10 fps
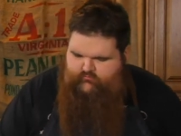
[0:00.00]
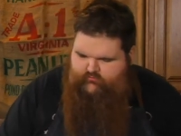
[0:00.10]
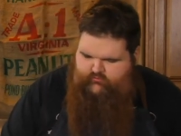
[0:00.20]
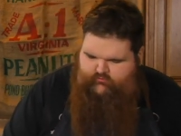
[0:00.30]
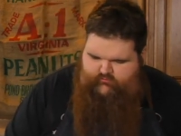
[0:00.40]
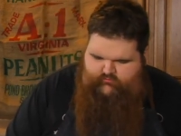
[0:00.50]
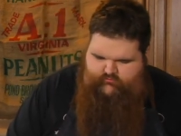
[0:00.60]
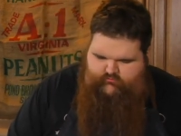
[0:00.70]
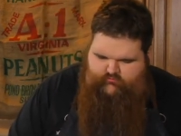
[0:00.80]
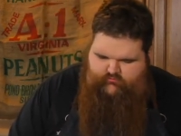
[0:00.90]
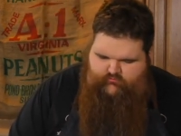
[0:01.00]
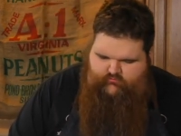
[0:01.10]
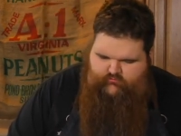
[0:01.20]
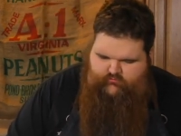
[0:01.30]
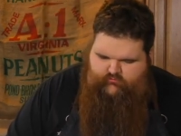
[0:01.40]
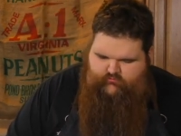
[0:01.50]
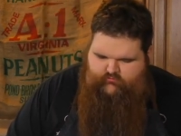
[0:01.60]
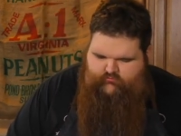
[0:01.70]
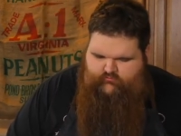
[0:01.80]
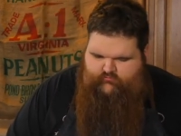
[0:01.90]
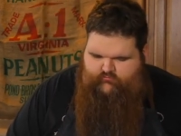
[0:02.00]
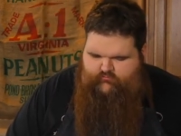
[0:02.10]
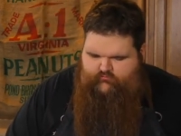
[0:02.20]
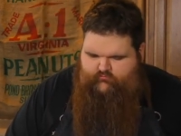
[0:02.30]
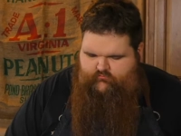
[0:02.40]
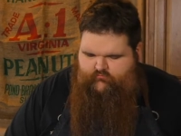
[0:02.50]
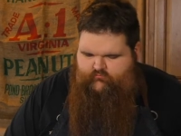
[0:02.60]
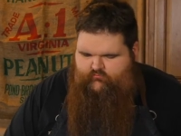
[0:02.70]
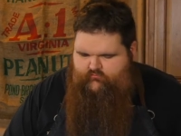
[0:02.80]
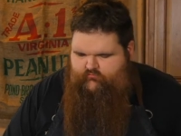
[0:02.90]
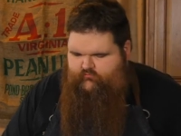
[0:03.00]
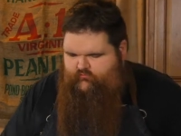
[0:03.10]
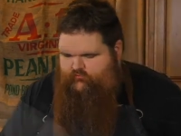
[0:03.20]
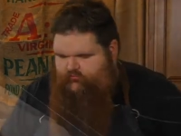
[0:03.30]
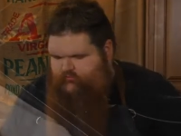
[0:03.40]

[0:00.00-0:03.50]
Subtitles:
Nobody speaks.